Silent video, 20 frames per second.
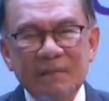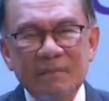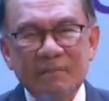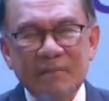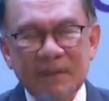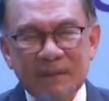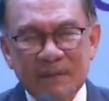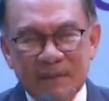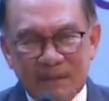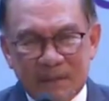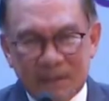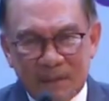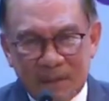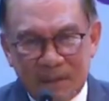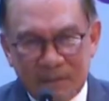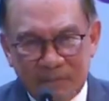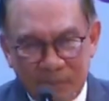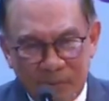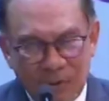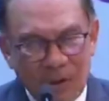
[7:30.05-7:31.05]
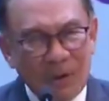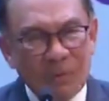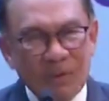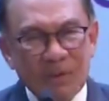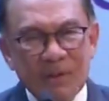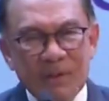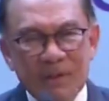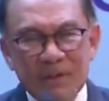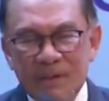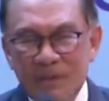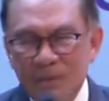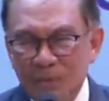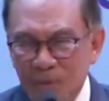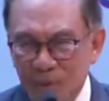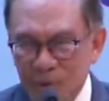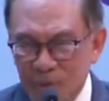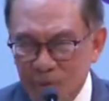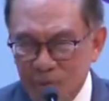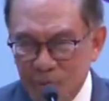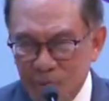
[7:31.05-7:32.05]
But uh, for our region,
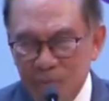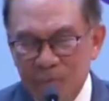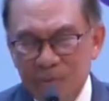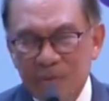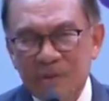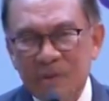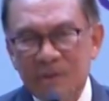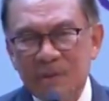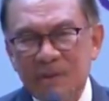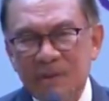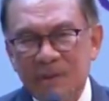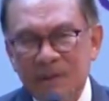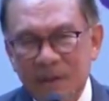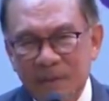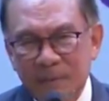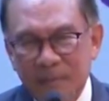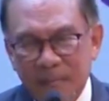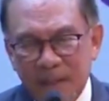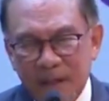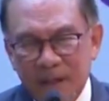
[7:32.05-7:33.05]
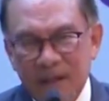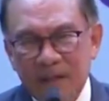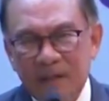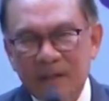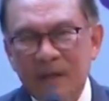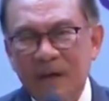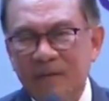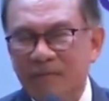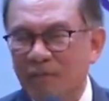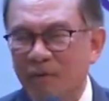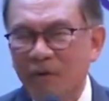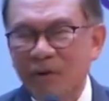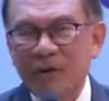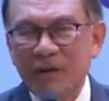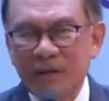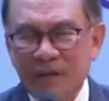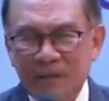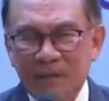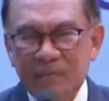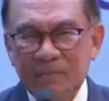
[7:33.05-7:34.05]
we should uh,
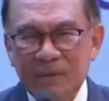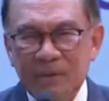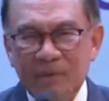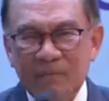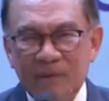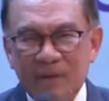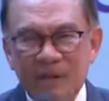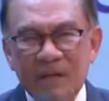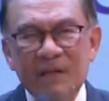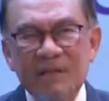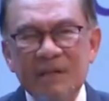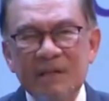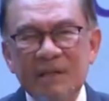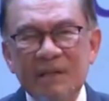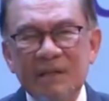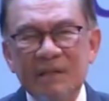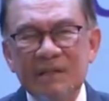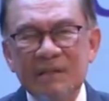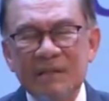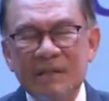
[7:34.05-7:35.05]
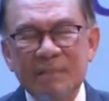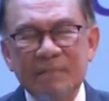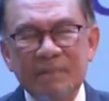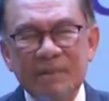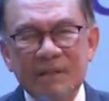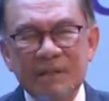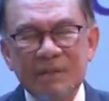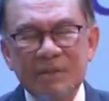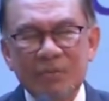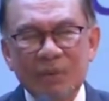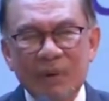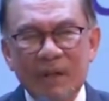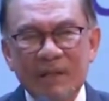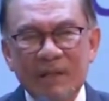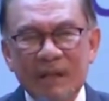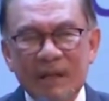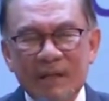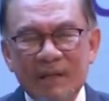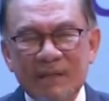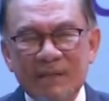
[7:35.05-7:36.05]
avoid. We have learned in the sub-regions where
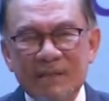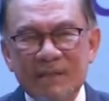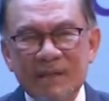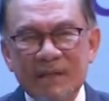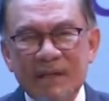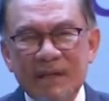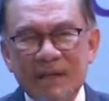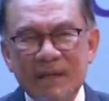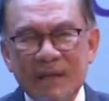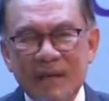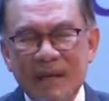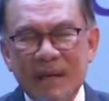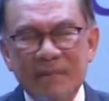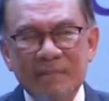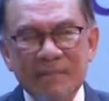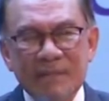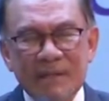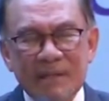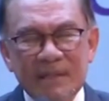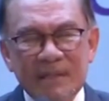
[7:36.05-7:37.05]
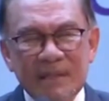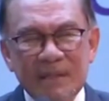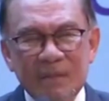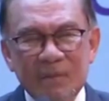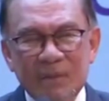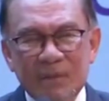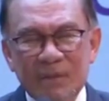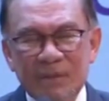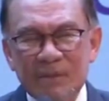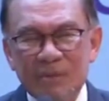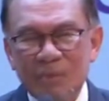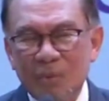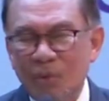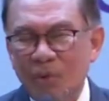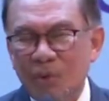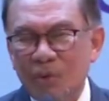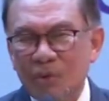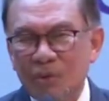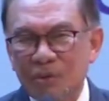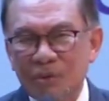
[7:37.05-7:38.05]
there is calamity, where there is
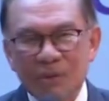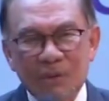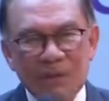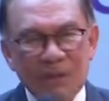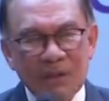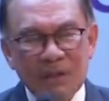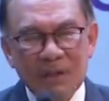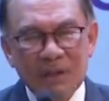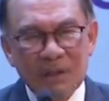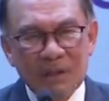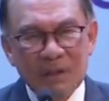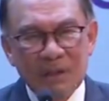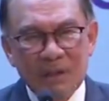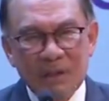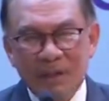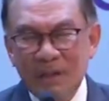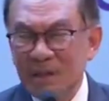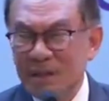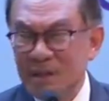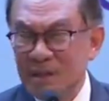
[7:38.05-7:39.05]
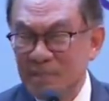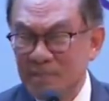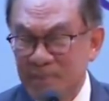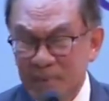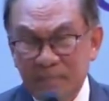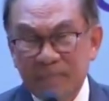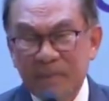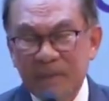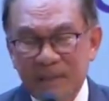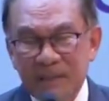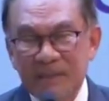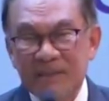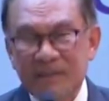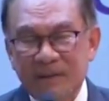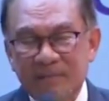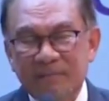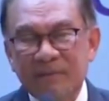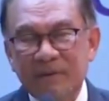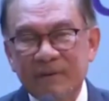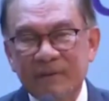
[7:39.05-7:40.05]
wars, it is the people that
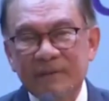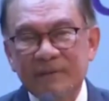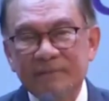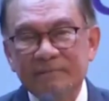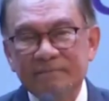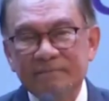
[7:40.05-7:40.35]
suffer.